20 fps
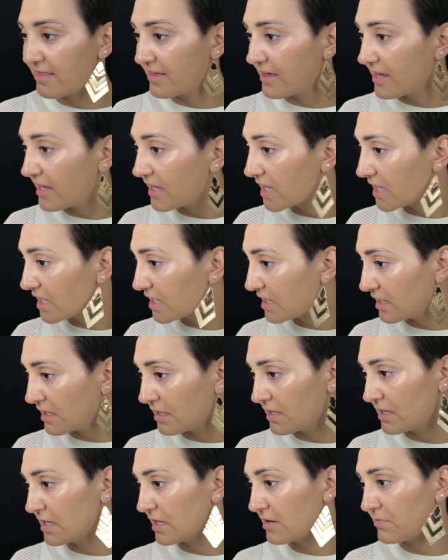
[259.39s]
then
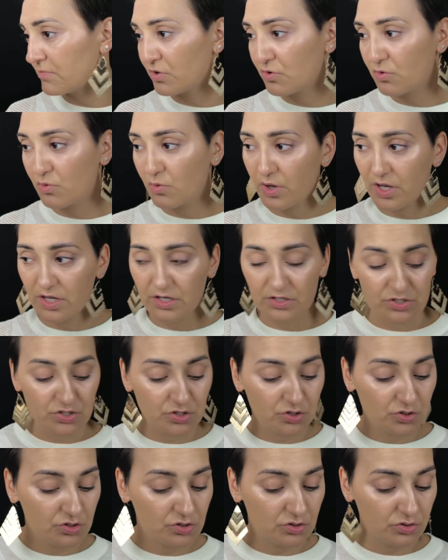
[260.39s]
I am going
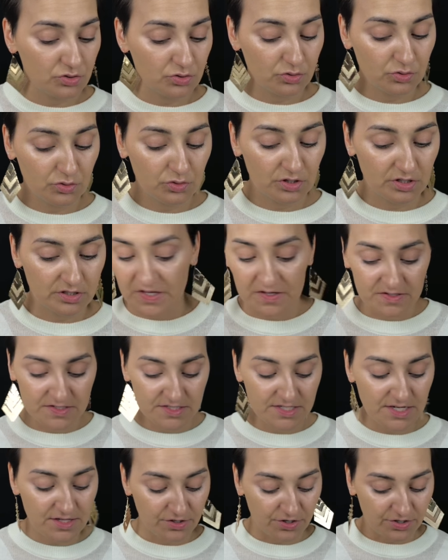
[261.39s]
to
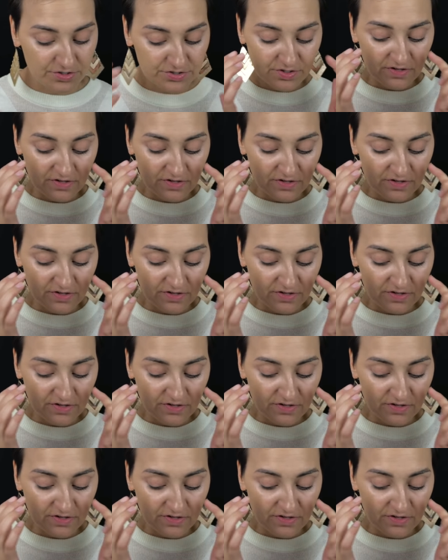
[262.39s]
concealer.